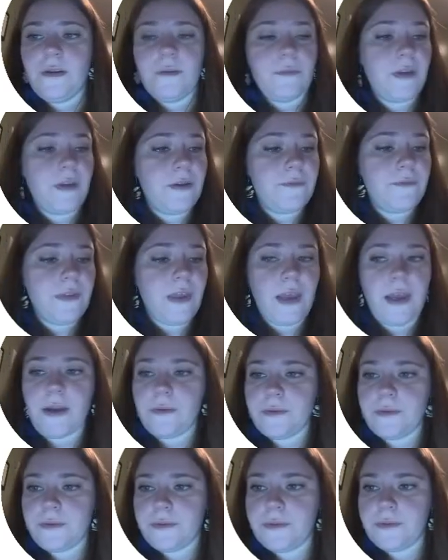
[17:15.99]
We have the
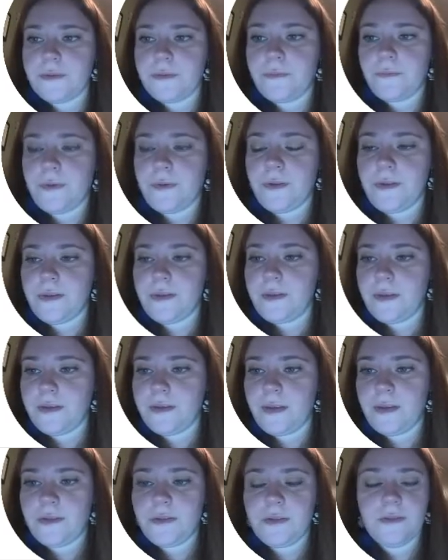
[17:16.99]
house with
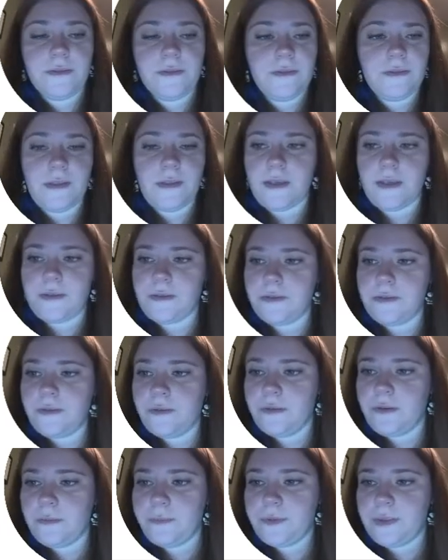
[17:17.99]
indentations. It has a
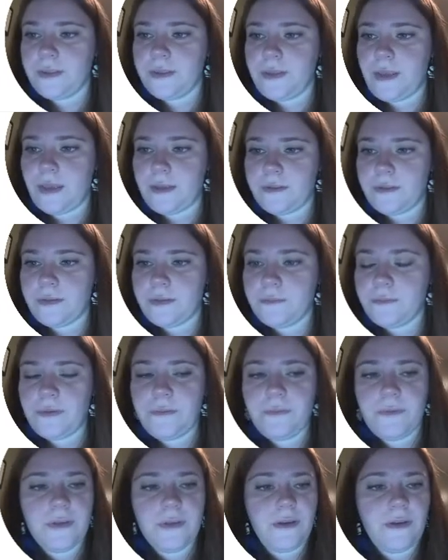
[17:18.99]
door opening. It has 3
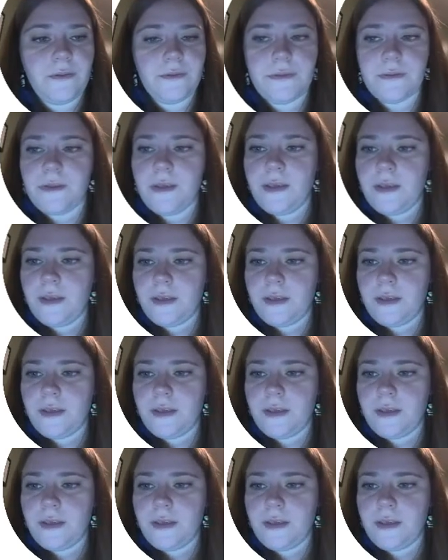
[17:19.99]
windows.